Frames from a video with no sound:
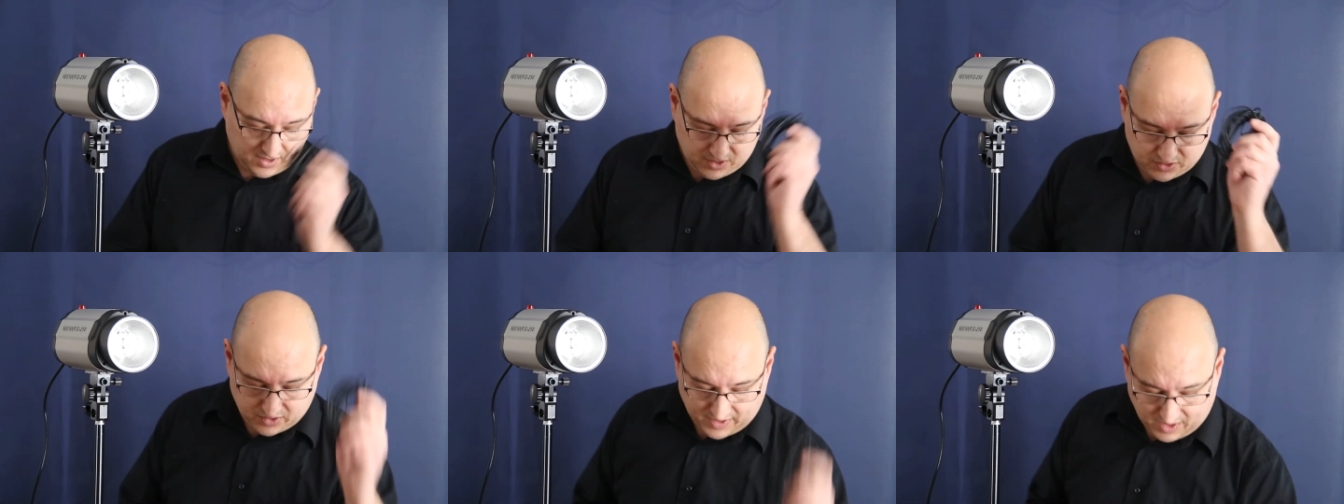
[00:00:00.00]

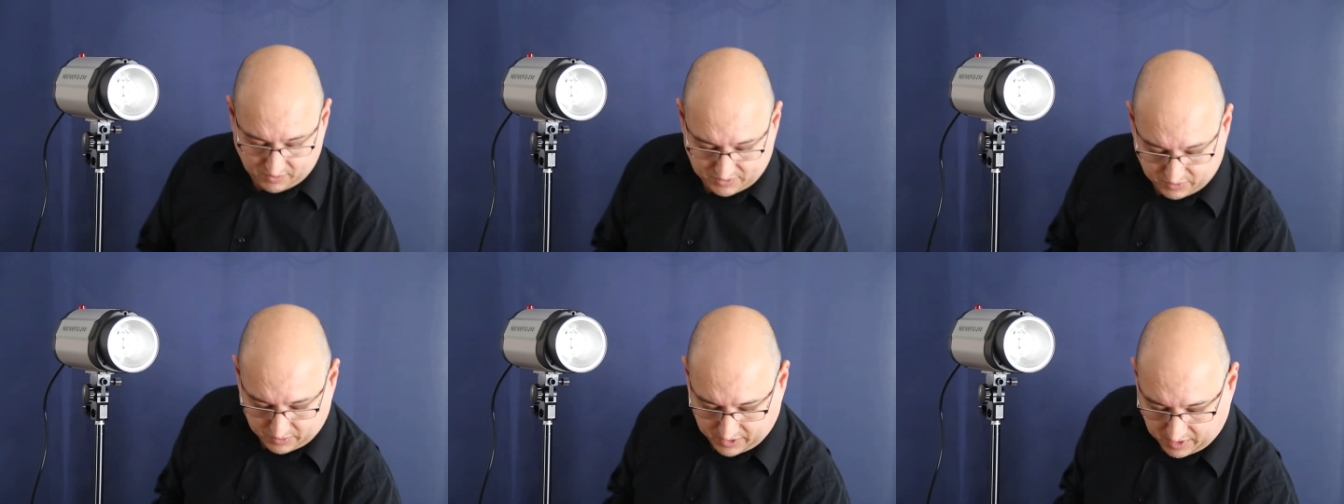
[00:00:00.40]
So that
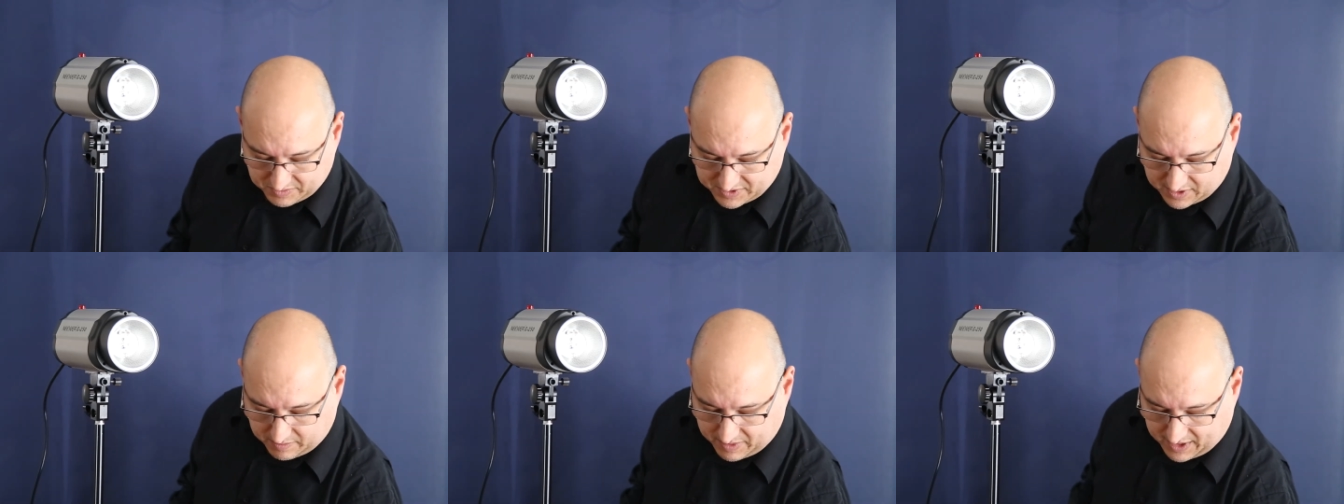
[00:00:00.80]
was what
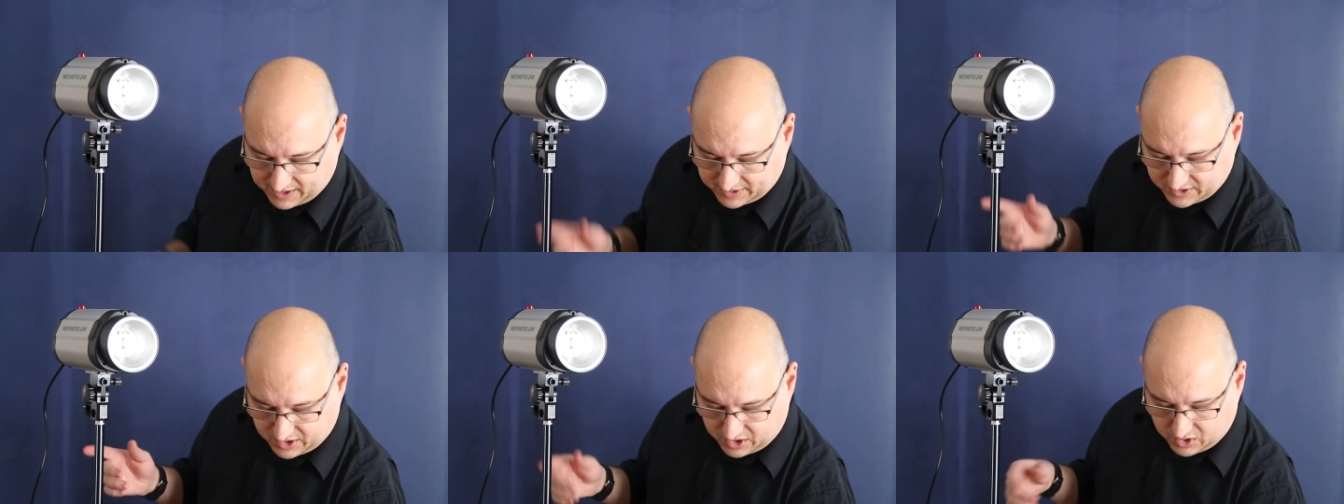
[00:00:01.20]
comes in the
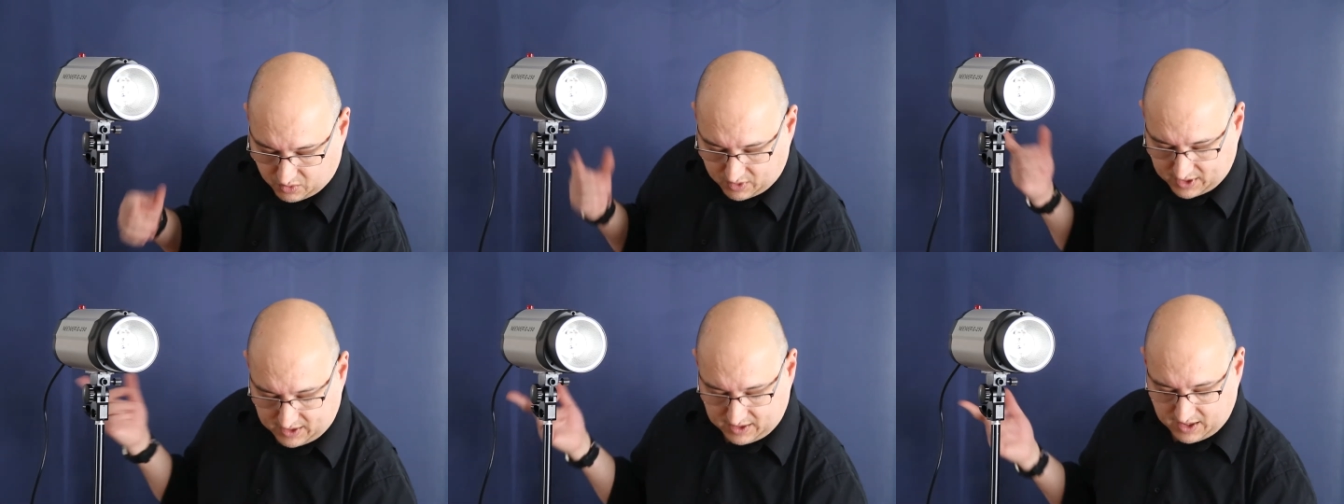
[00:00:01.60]
box: the
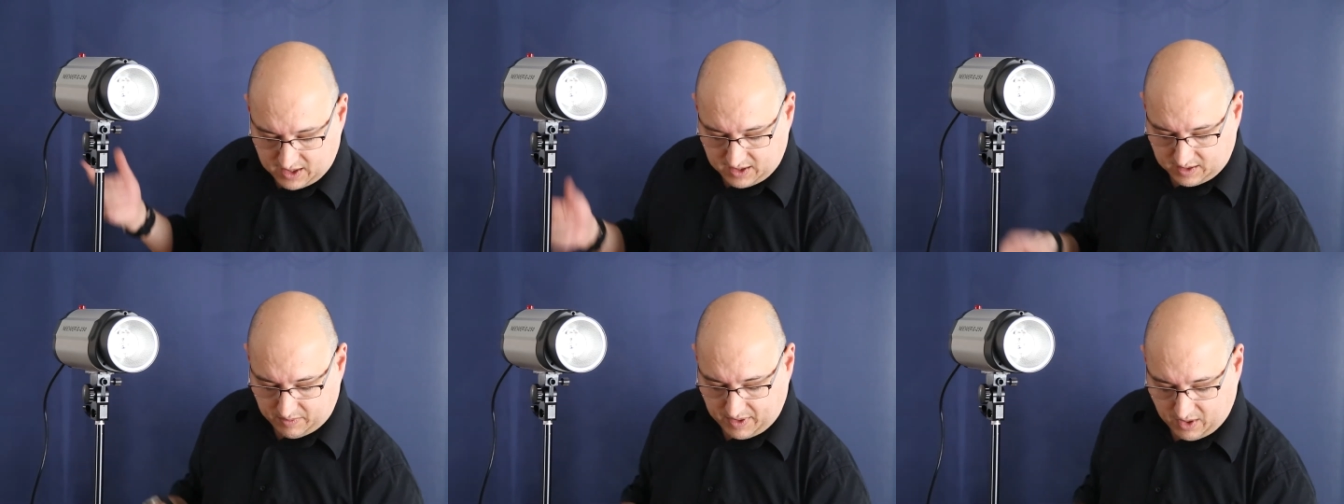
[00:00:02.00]
unit,
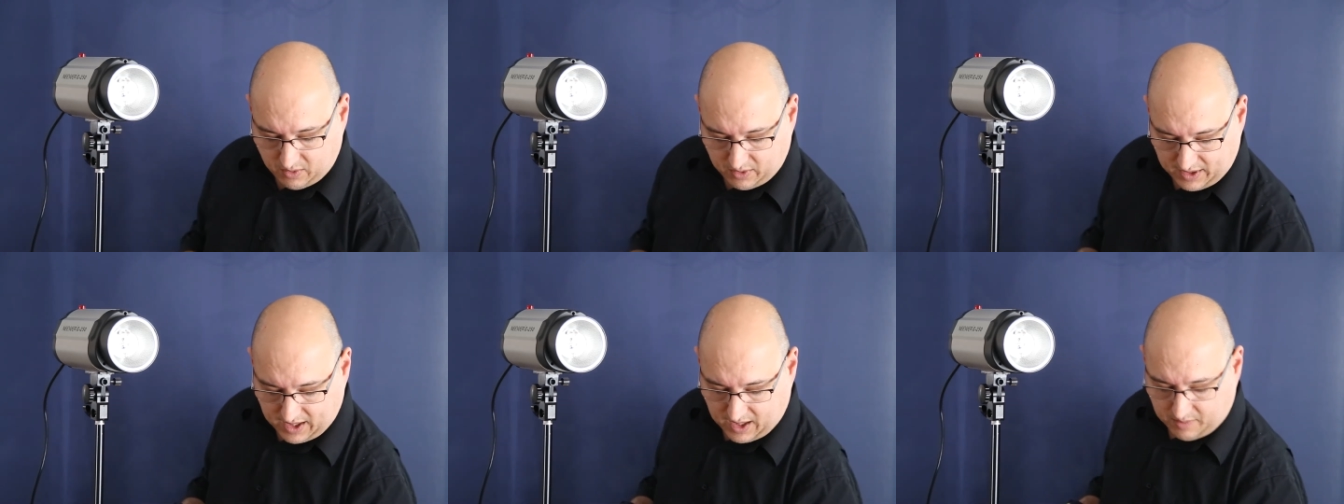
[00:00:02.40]
the
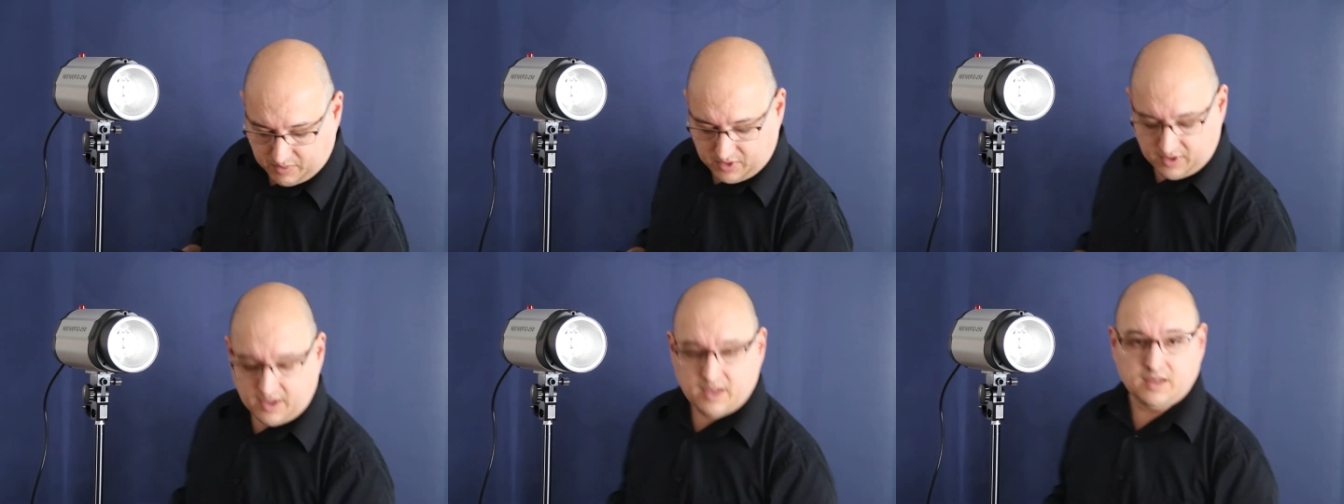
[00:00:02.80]
power
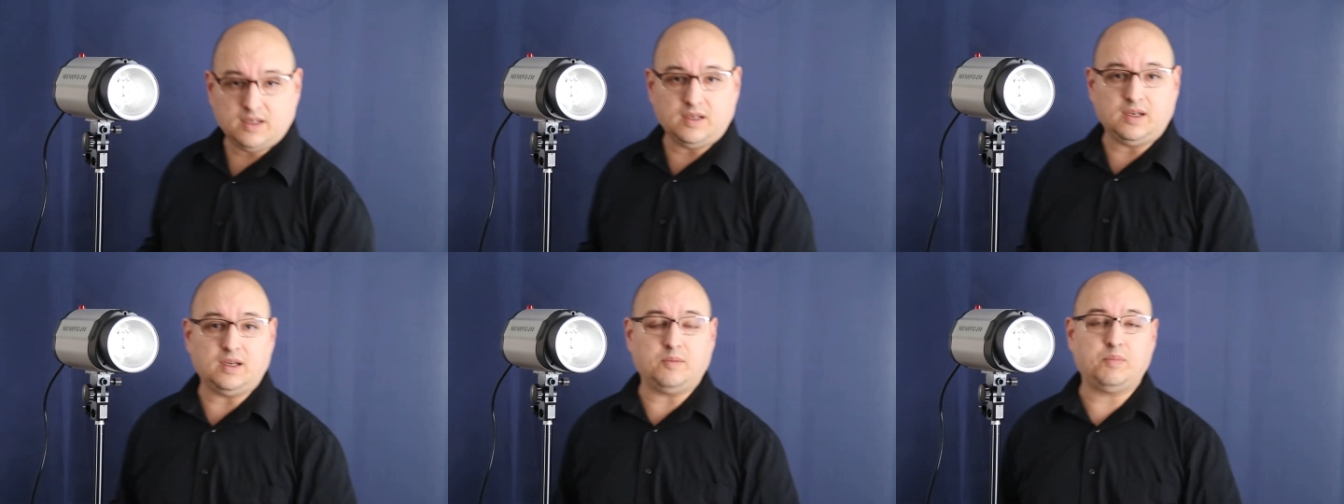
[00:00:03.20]
cable,
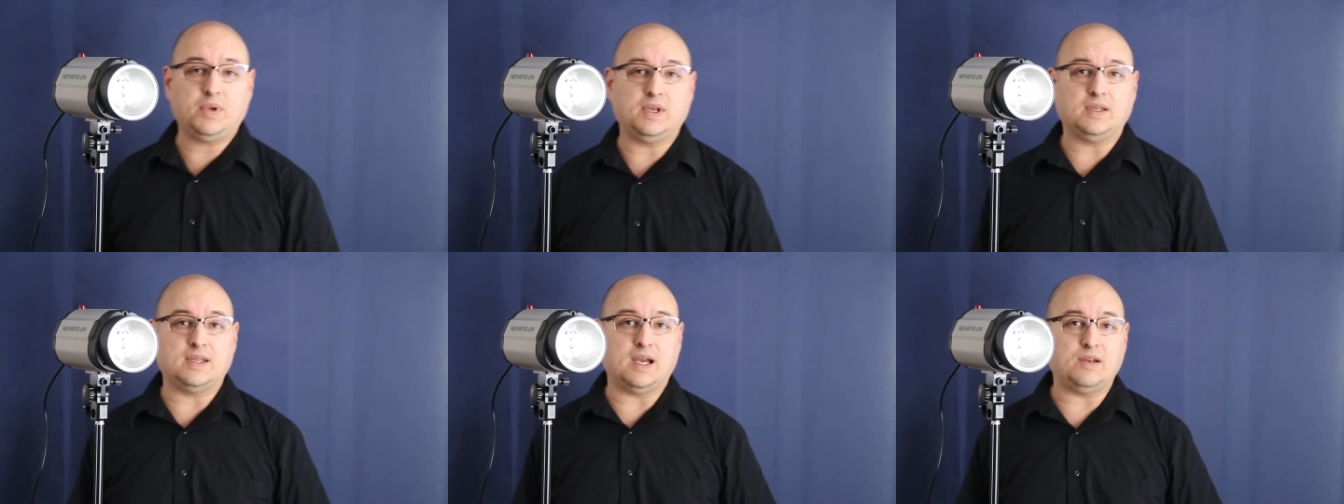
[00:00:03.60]
the
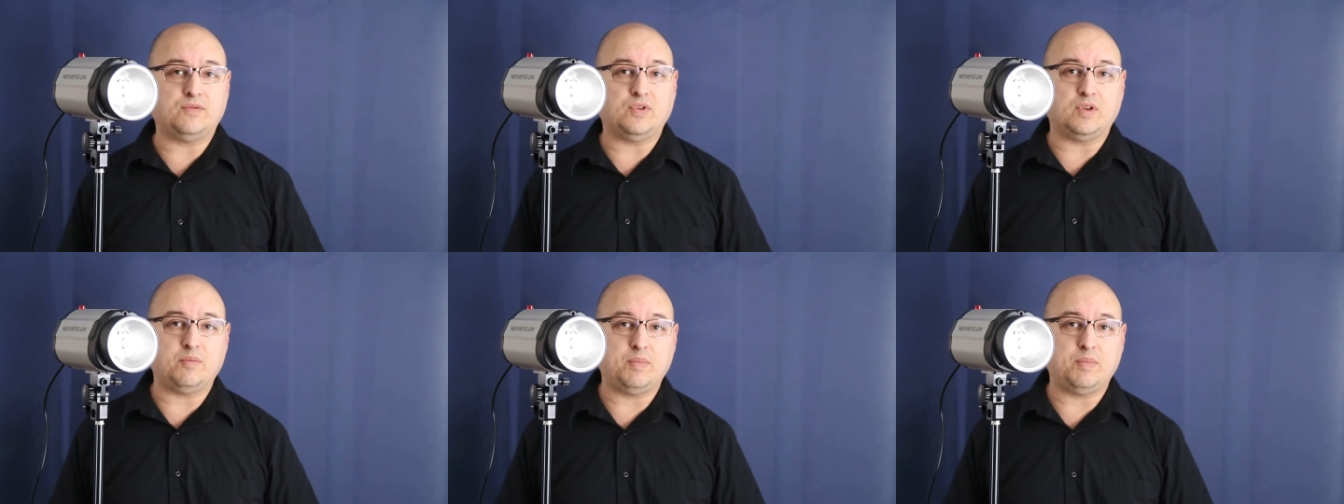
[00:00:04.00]
9-foot